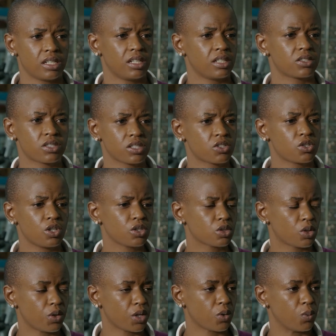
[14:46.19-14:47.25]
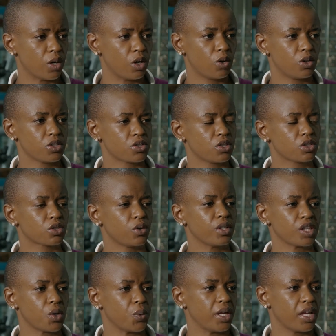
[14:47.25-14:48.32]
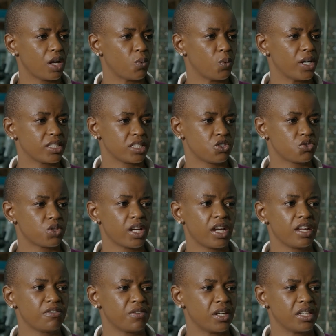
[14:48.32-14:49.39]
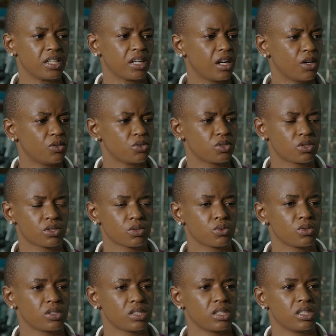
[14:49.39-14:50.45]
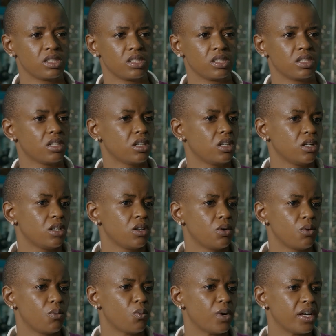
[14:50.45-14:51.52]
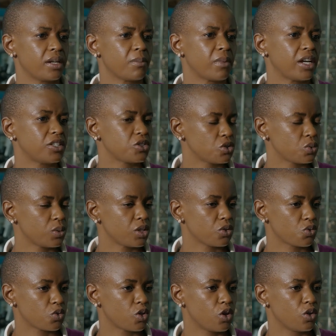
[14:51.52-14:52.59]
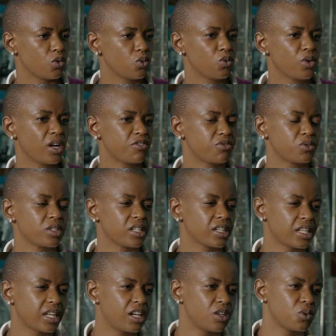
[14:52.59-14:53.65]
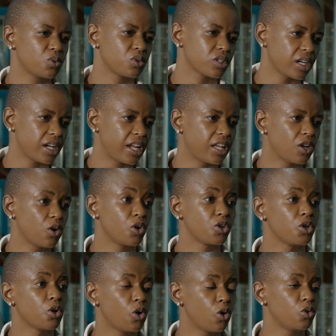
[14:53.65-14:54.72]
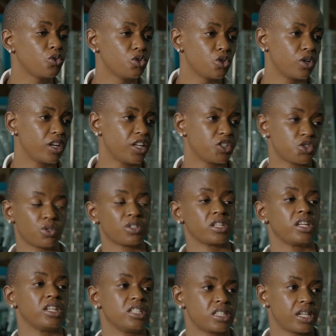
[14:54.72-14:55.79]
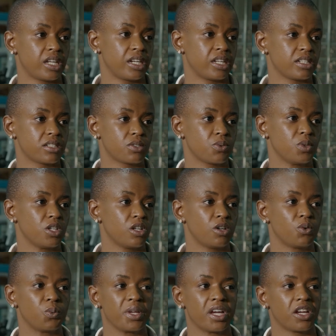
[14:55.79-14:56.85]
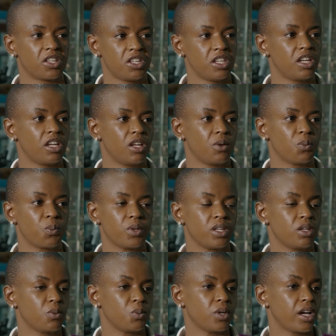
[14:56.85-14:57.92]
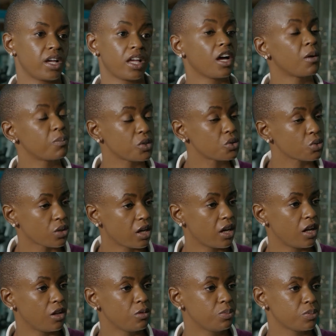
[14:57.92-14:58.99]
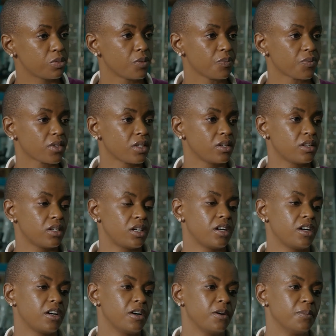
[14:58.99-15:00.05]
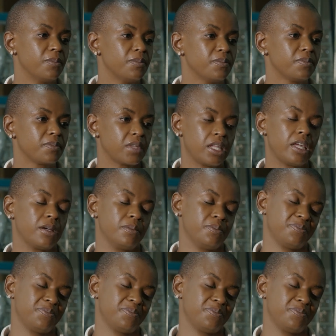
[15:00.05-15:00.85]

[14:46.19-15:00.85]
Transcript: it's not going well or it's not going the way I wanted. Try finding out what am I doing wrong. Rely on your own knowledge or the internet. We know we are here, we are happy to help. Yeah.